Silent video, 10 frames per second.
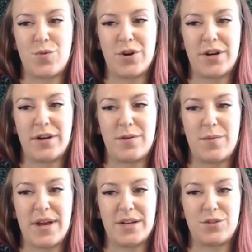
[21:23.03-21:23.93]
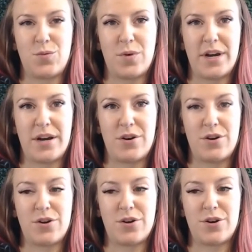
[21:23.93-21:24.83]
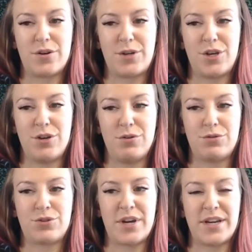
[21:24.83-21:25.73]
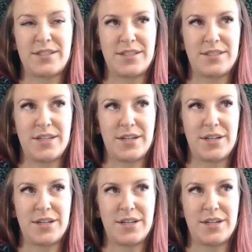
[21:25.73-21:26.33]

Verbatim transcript: we're gonna imagine where her cute dress is gonna